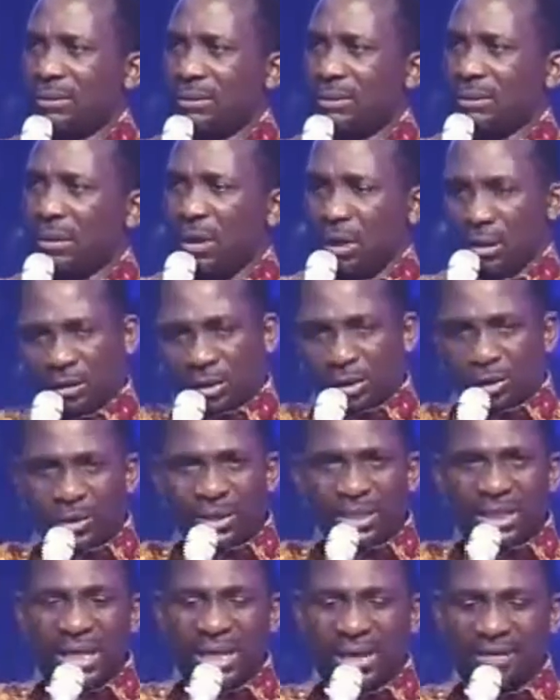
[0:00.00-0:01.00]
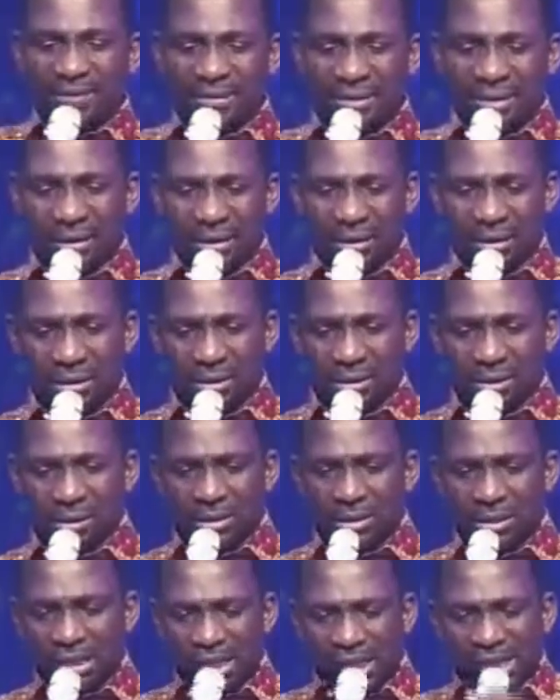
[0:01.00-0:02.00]
Also in heaven.
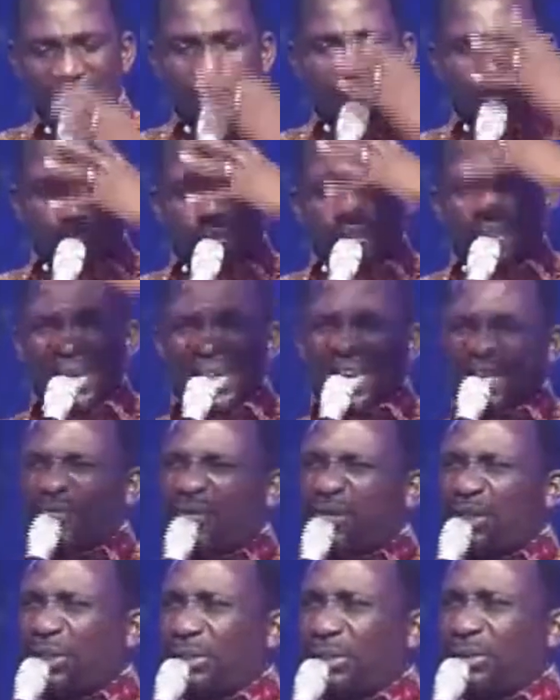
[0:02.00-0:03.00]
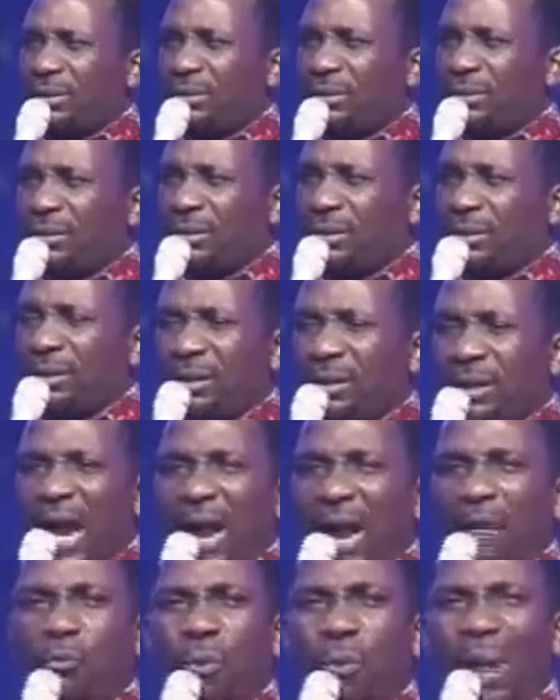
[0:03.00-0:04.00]
Big vision.
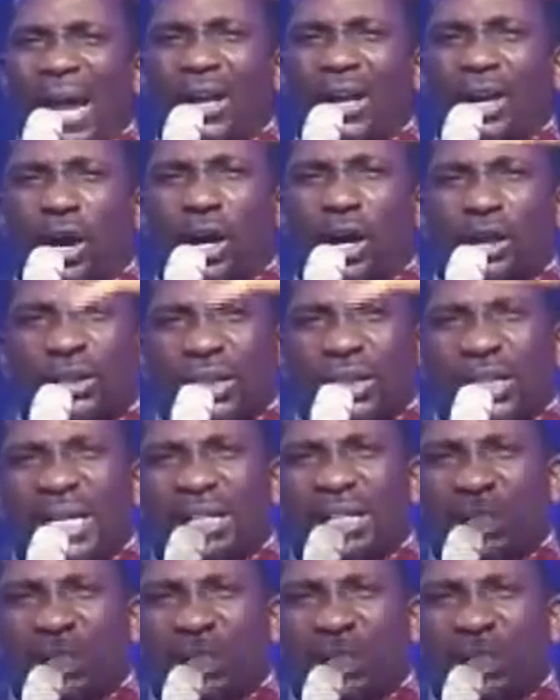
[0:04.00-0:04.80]
And when God sees